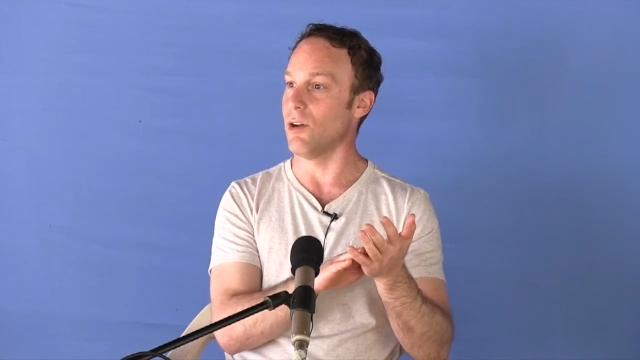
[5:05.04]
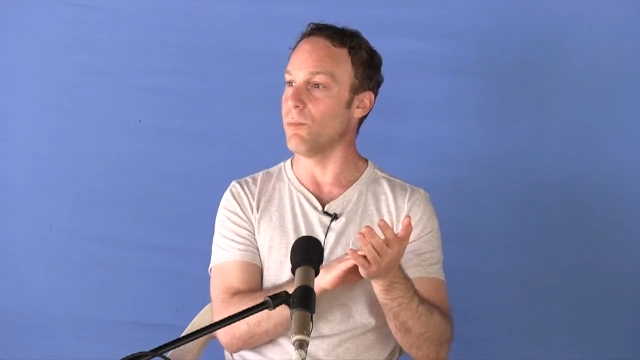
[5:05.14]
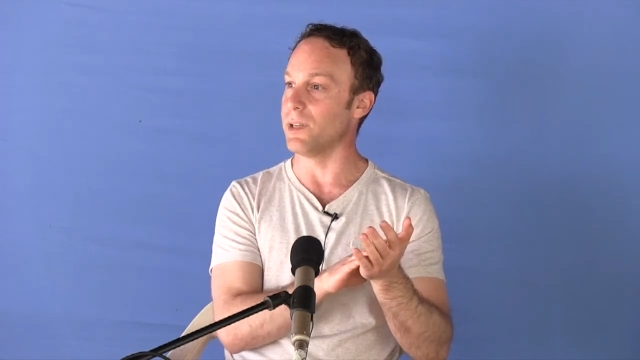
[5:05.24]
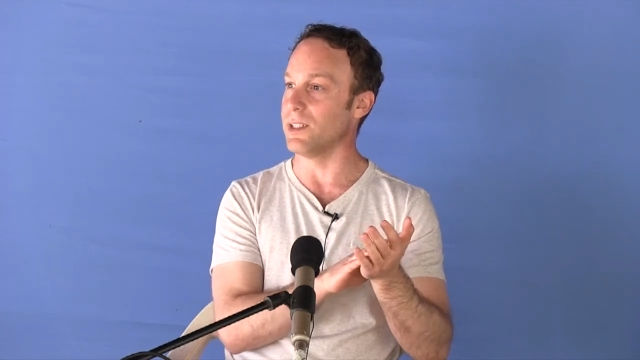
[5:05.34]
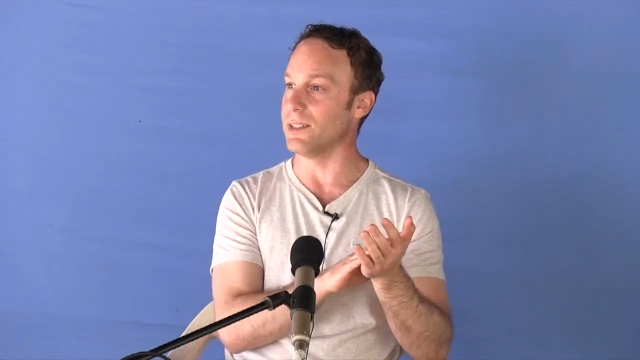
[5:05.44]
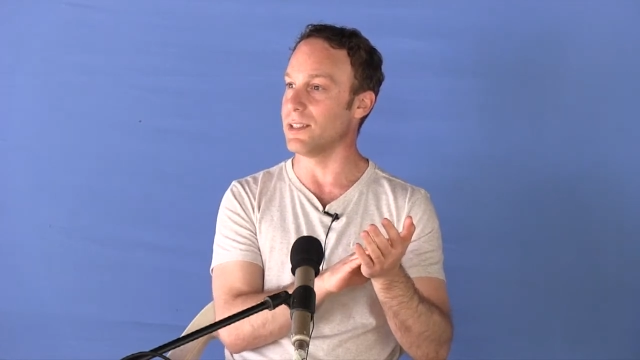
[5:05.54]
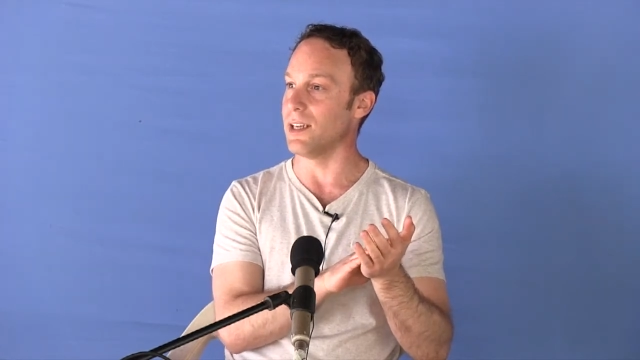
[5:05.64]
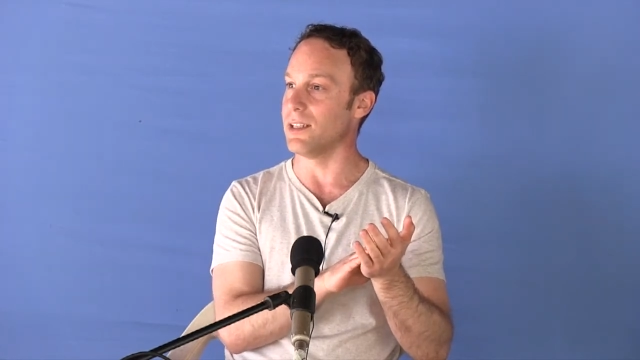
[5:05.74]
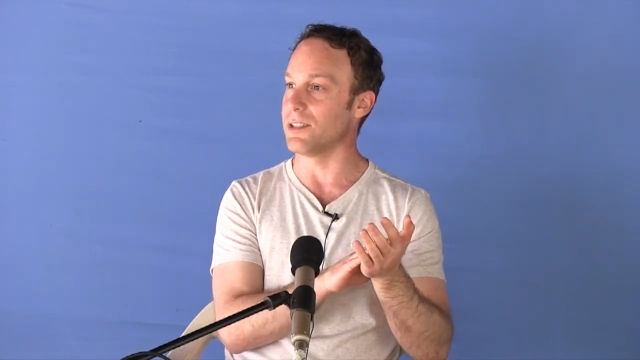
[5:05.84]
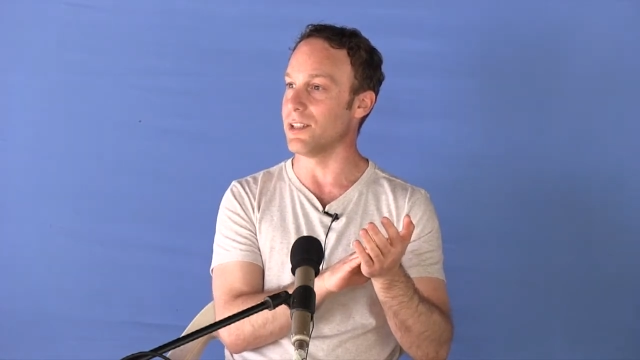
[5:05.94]
open
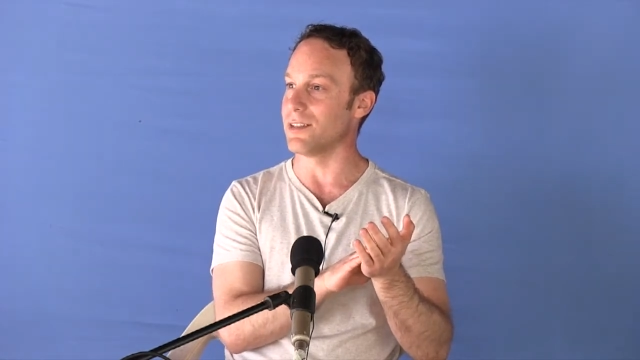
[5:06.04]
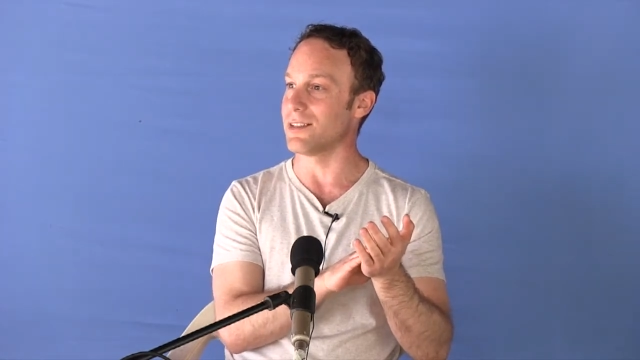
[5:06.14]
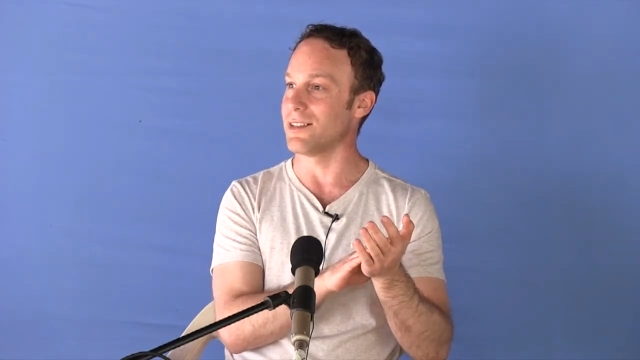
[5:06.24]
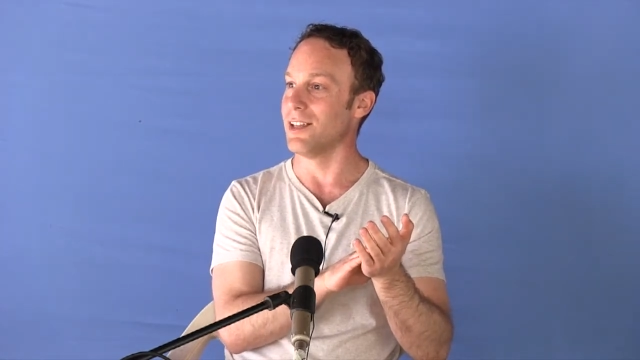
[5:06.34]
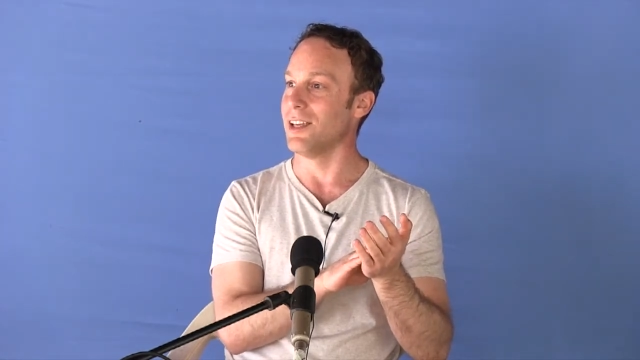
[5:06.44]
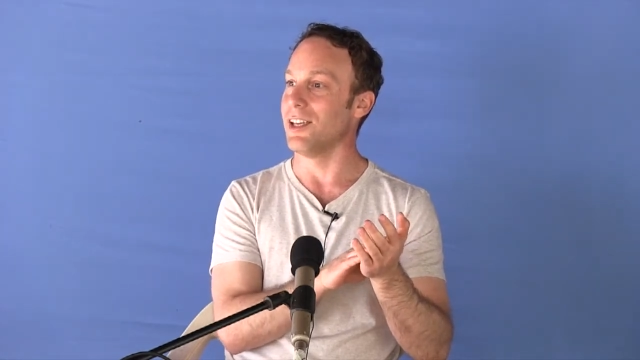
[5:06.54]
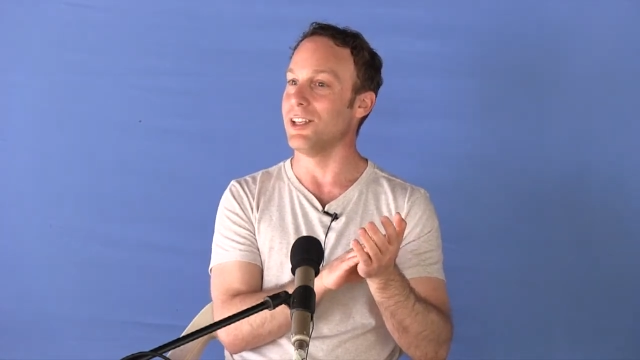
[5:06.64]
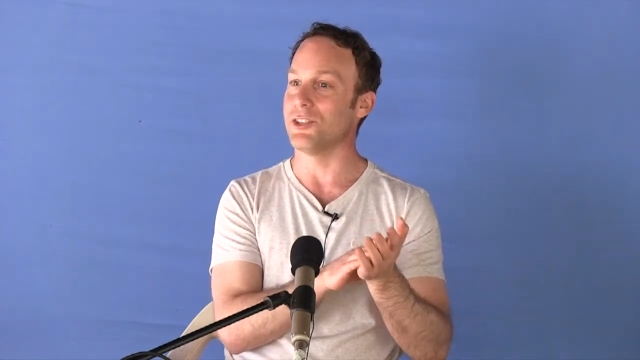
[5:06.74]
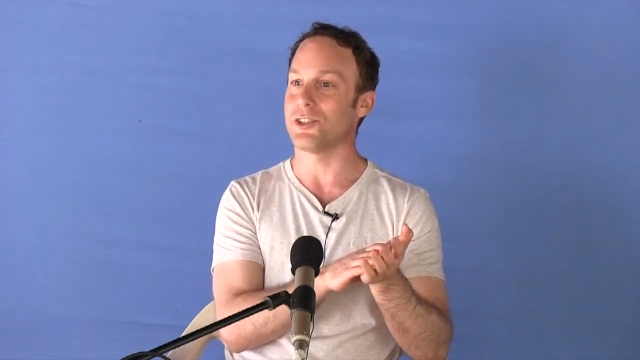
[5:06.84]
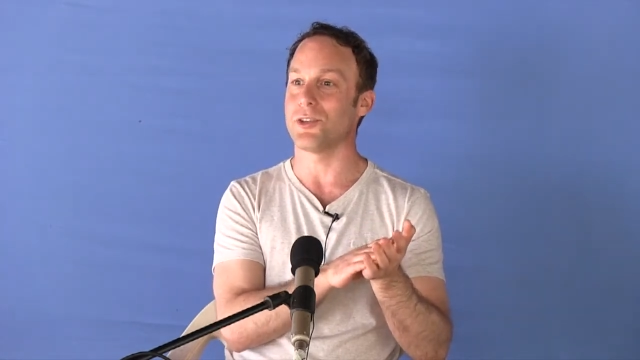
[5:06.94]
intelligence
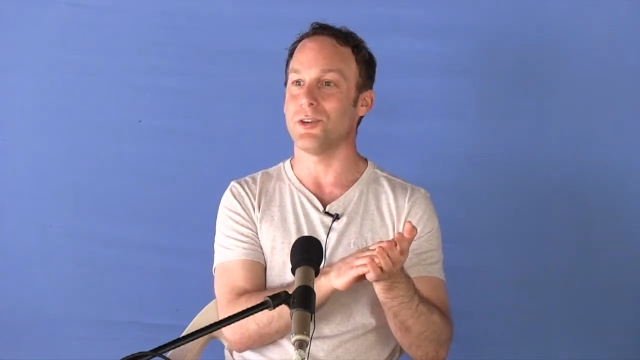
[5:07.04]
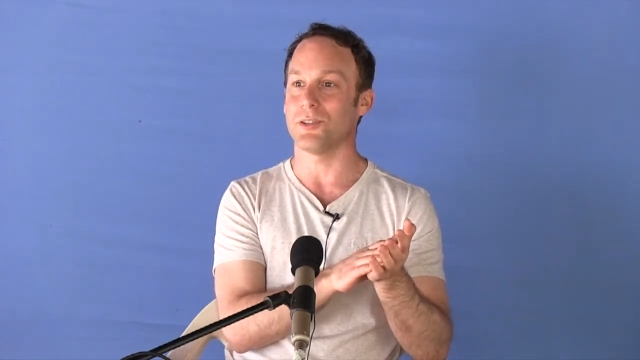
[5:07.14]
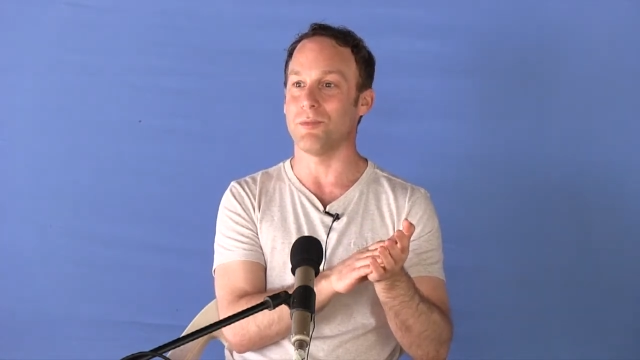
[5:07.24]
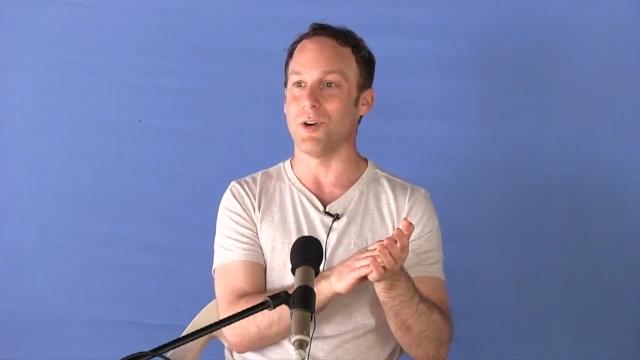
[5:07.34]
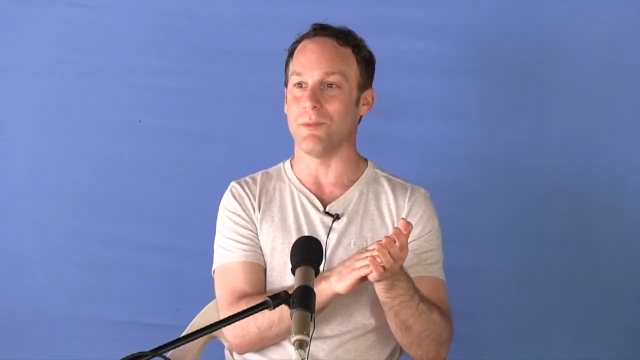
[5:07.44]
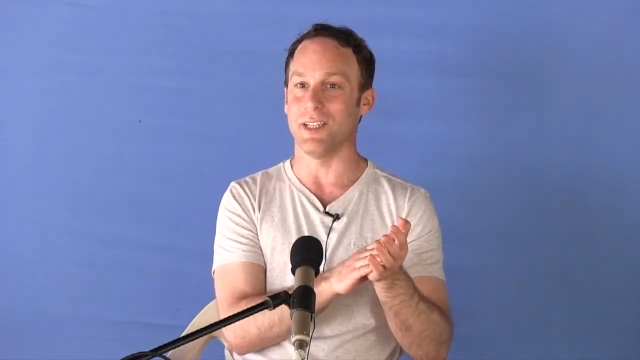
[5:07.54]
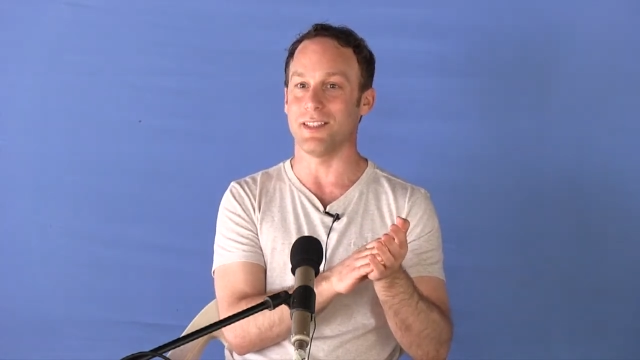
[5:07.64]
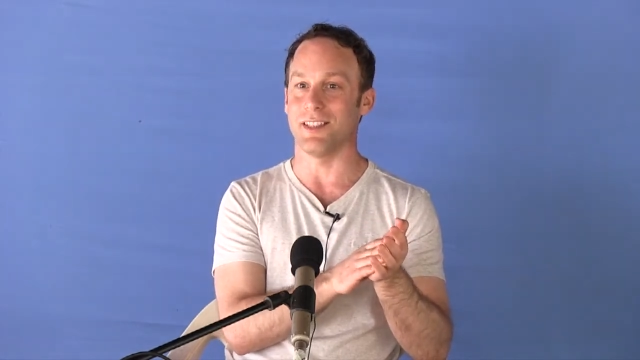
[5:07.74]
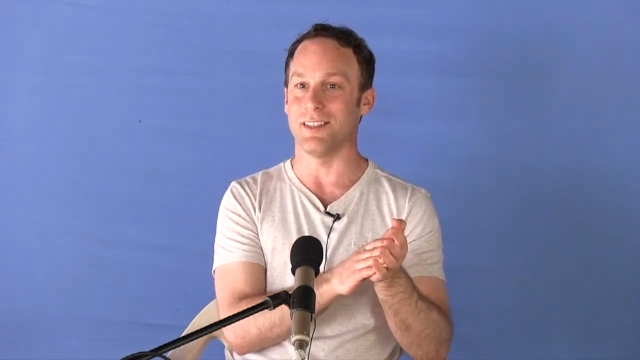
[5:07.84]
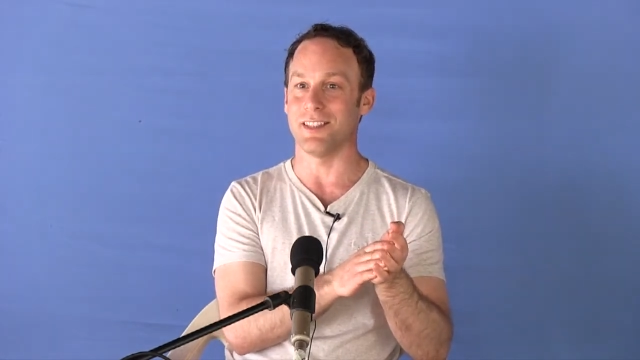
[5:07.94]
in short
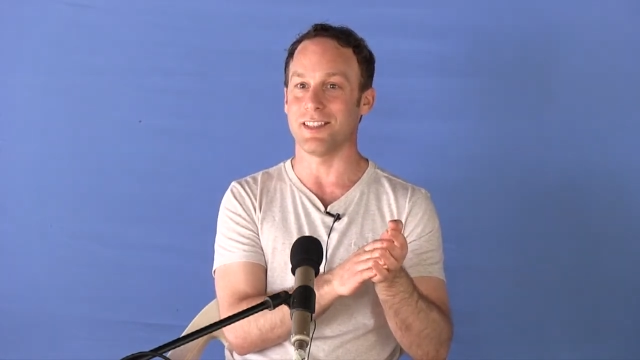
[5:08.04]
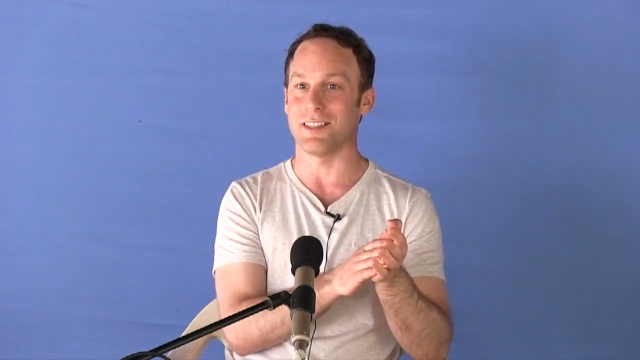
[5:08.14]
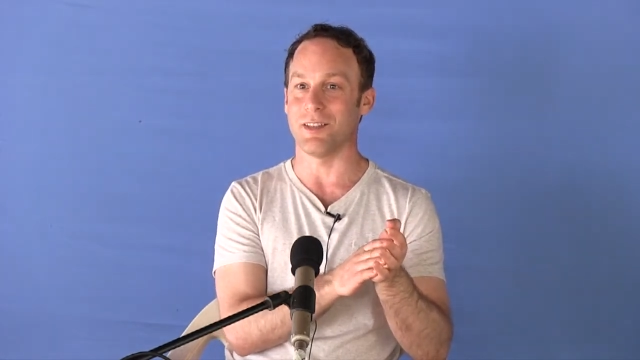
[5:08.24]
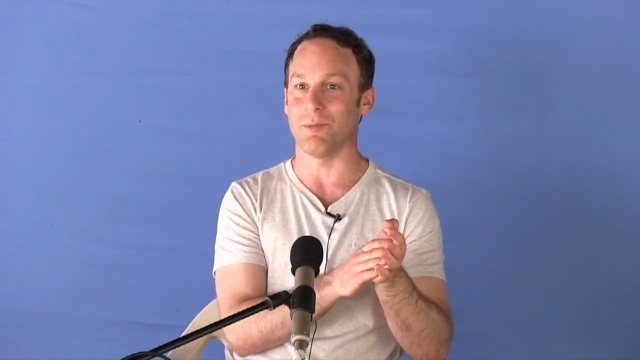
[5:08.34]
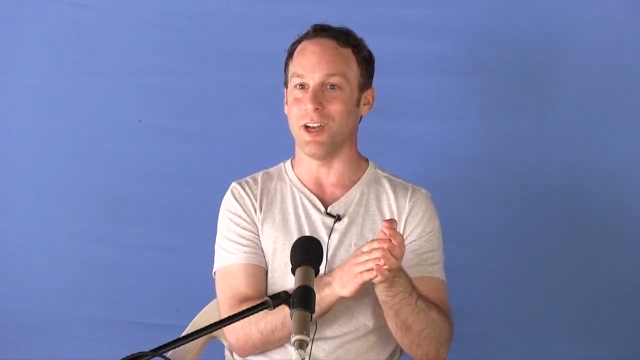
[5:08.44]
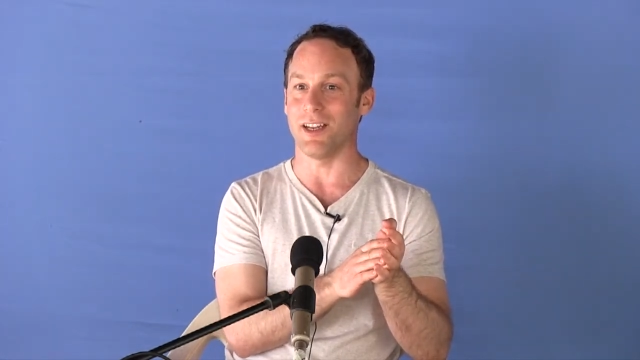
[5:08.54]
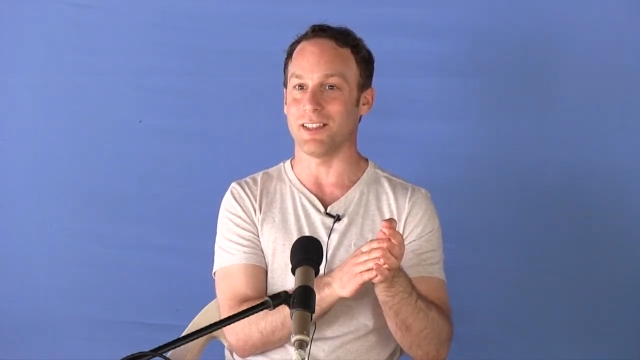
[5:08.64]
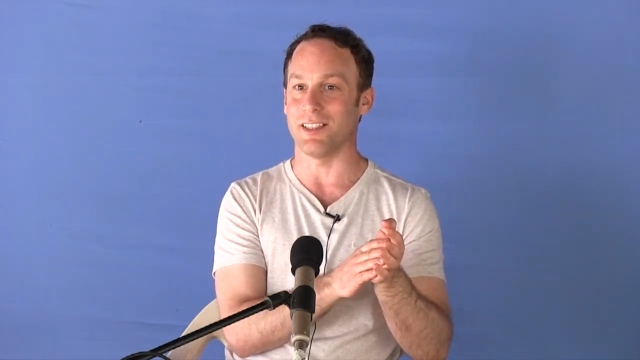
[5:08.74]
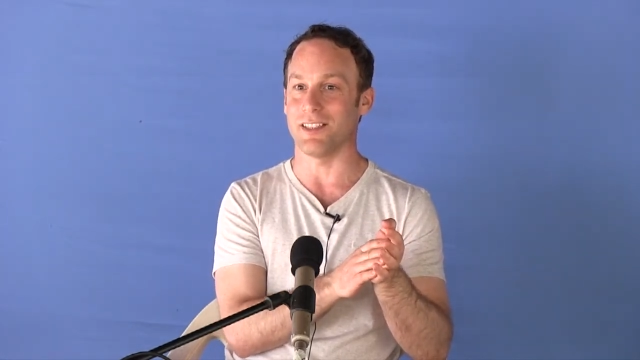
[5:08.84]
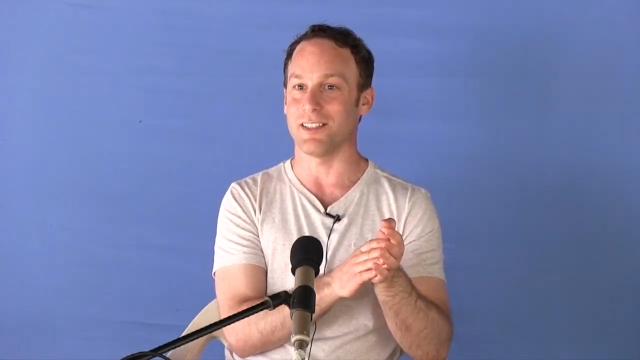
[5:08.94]
moments, and this is the
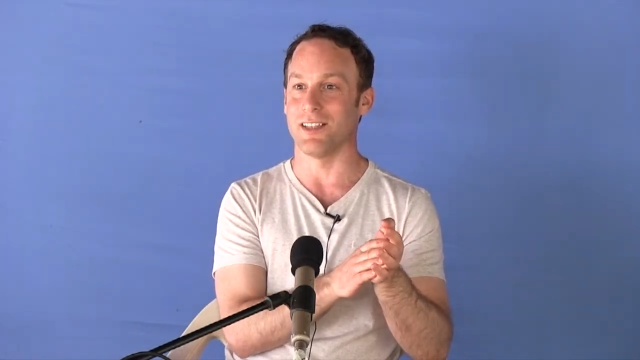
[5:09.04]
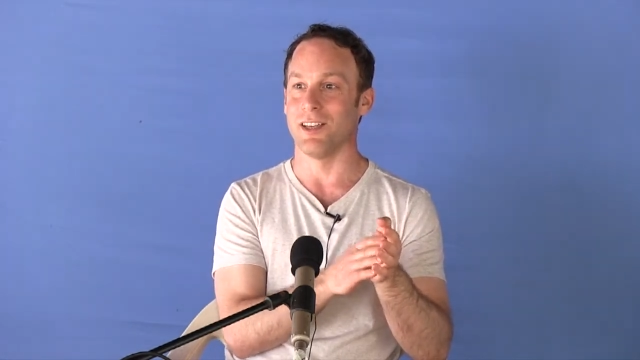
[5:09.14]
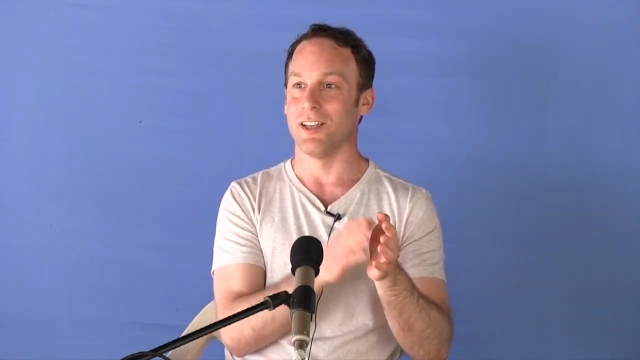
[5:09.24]
practice.